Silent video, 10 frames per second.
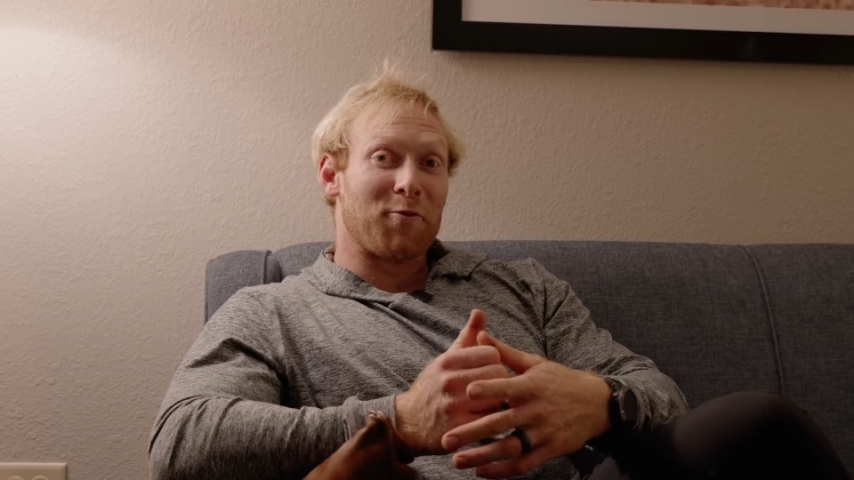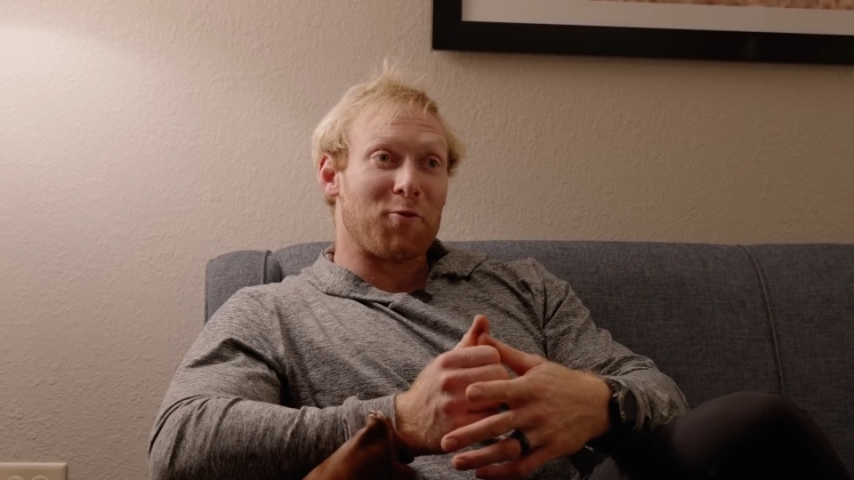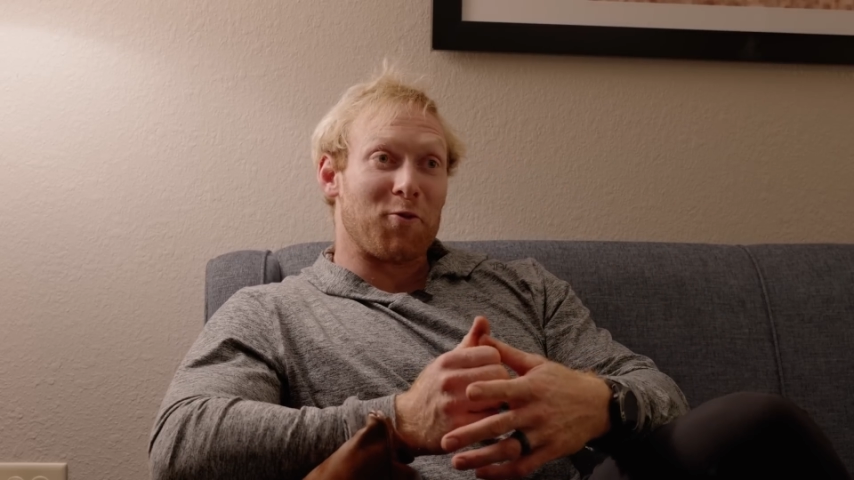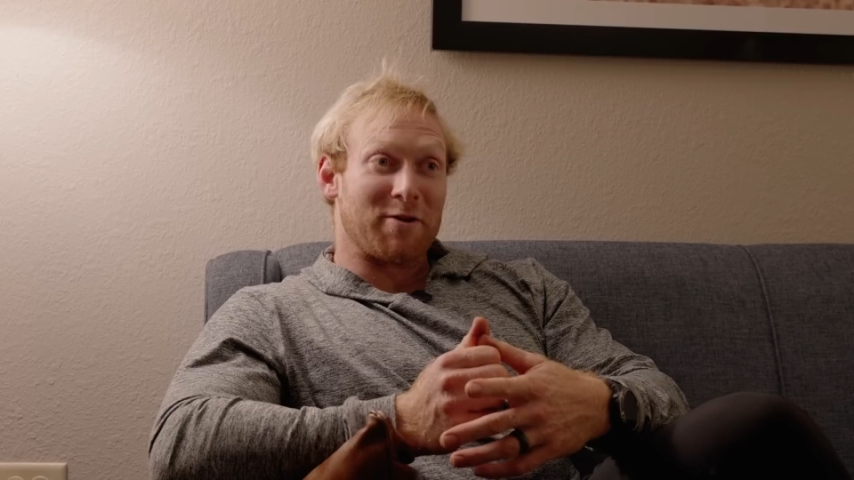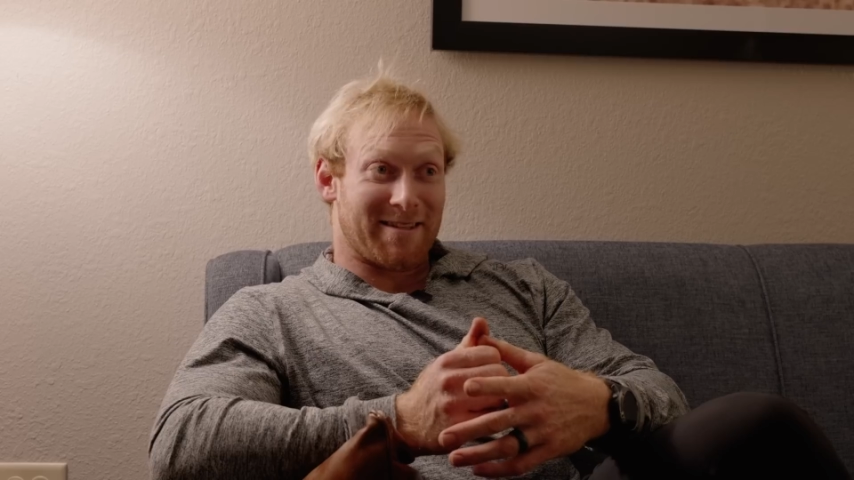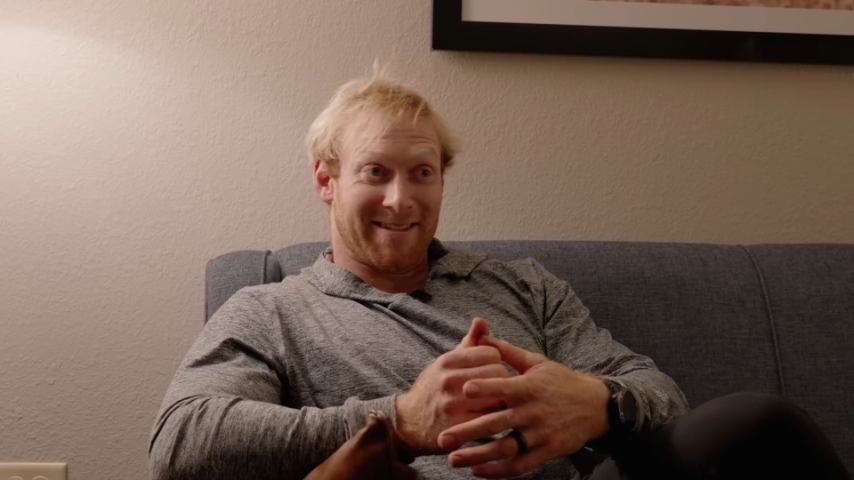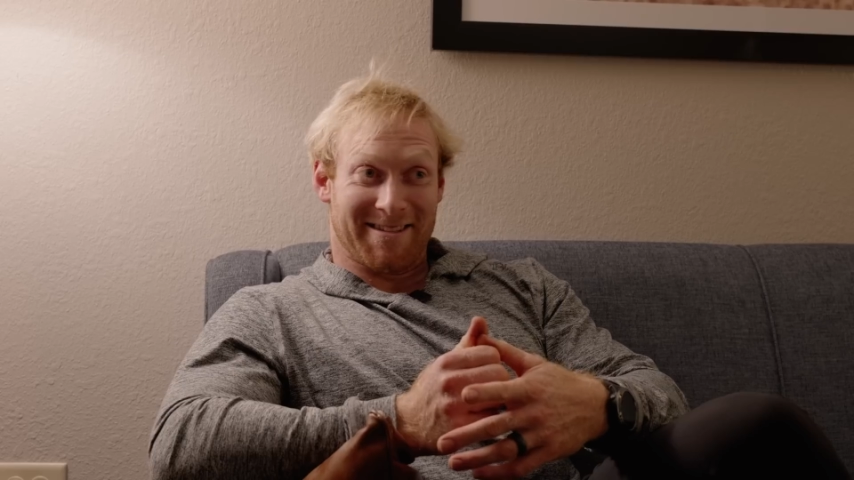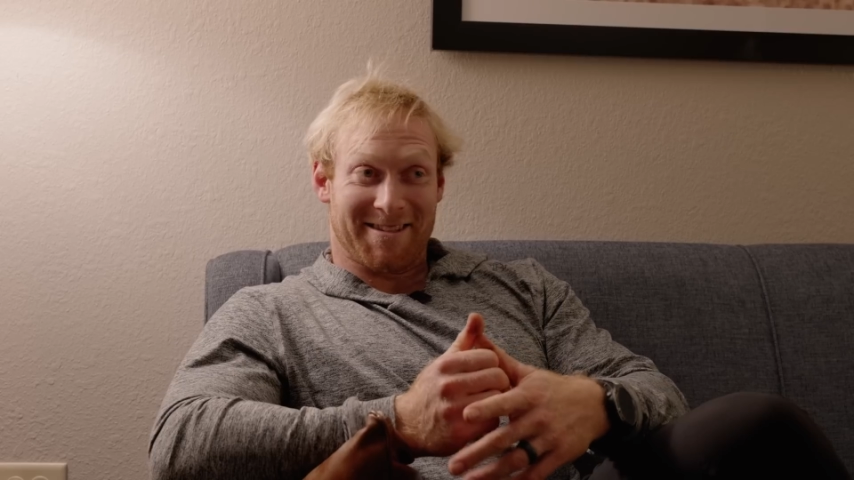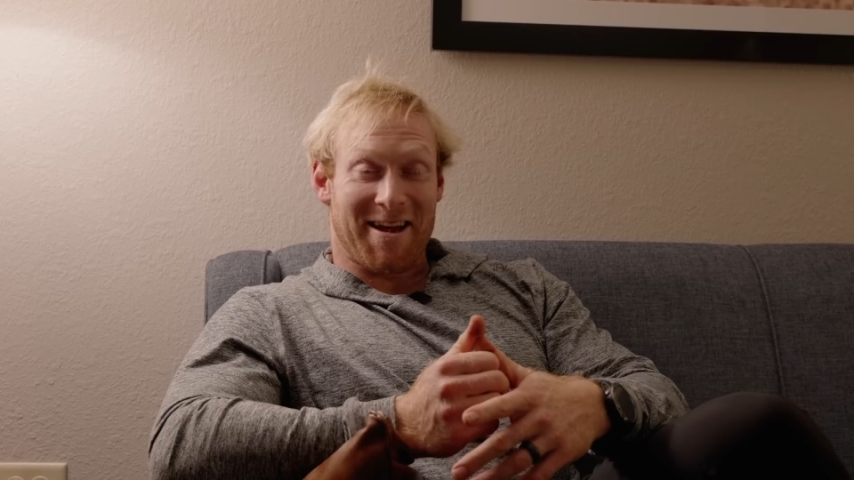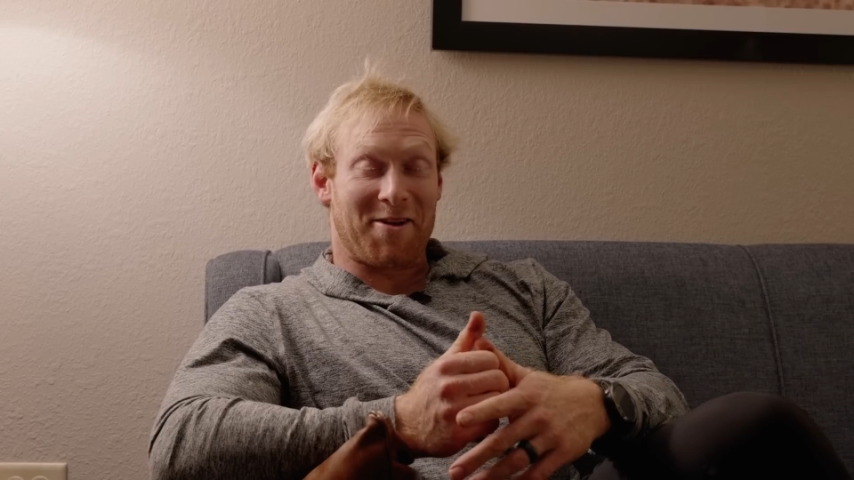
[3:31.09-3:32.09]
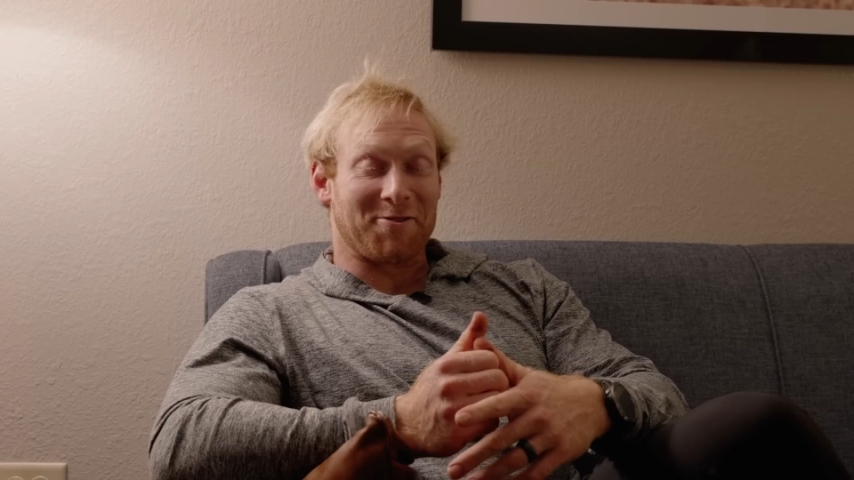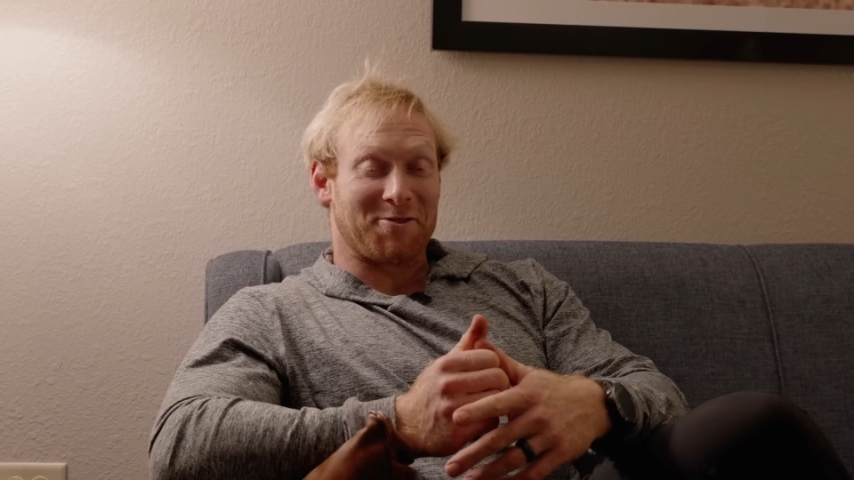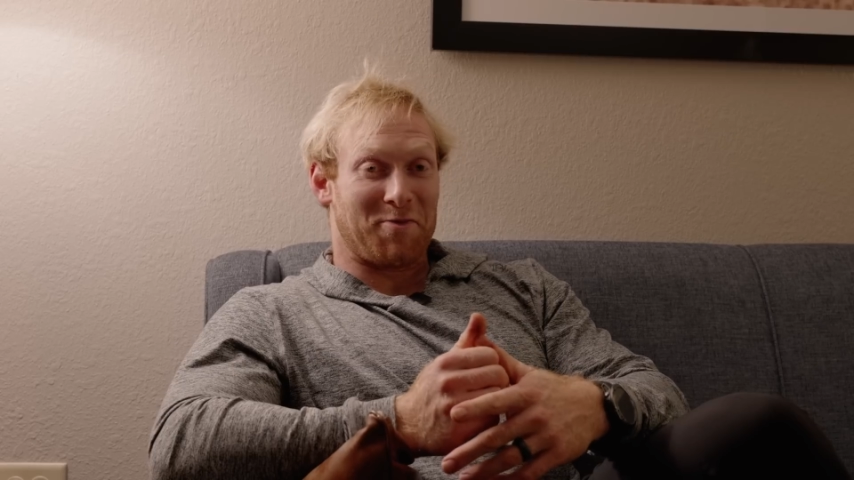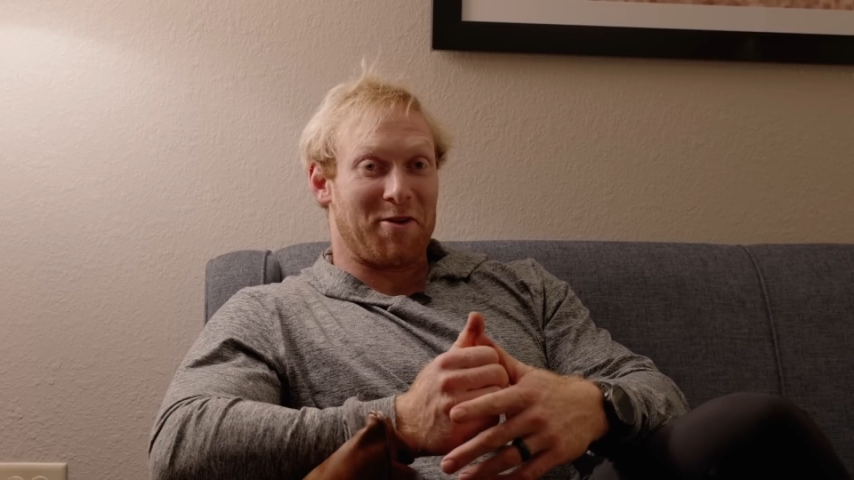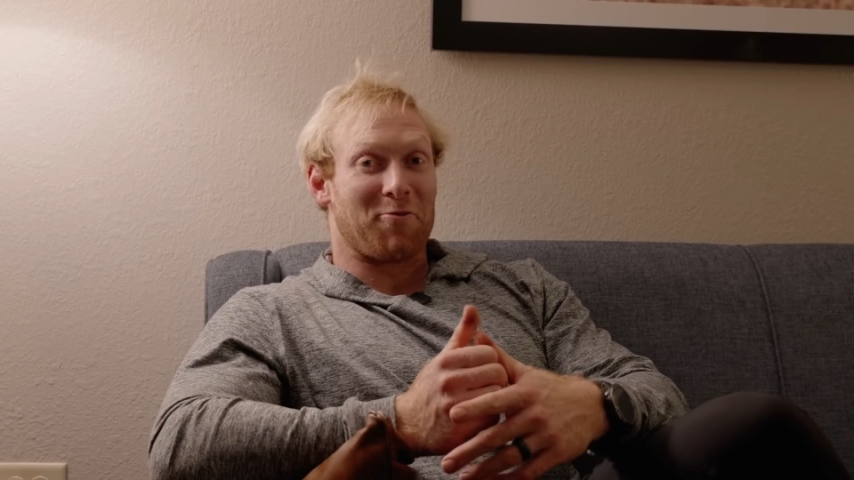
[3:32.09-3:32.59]
was a cycle
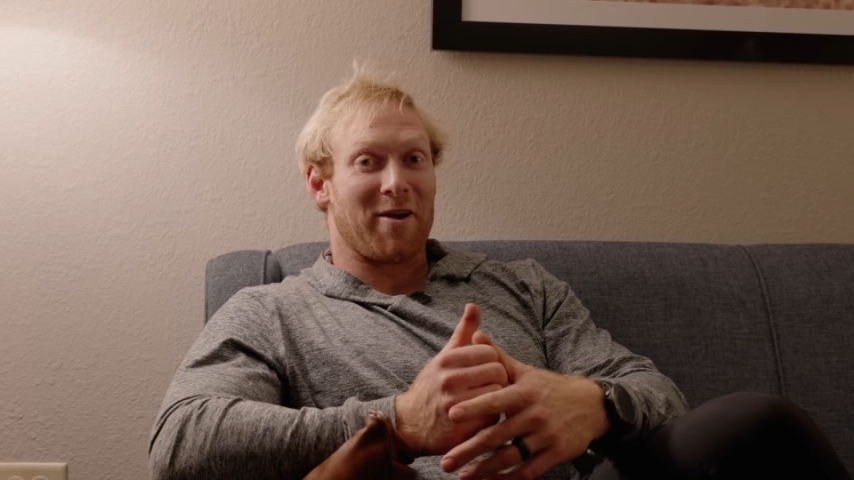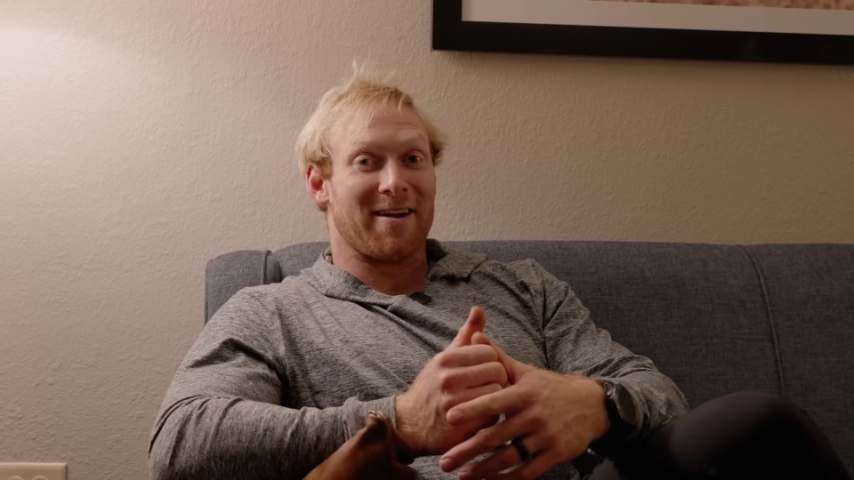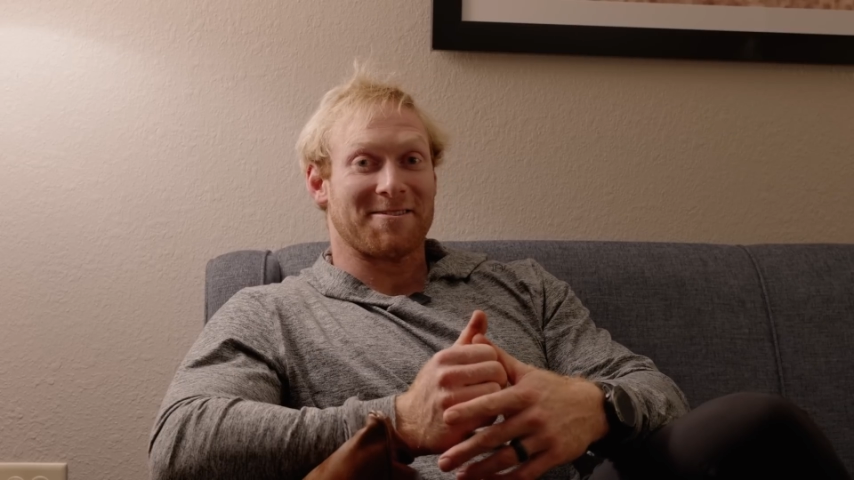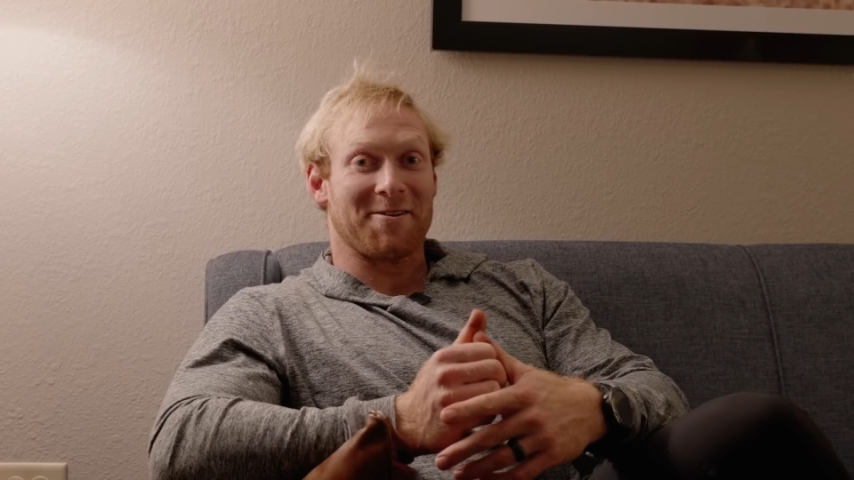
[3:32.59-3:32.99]
speed race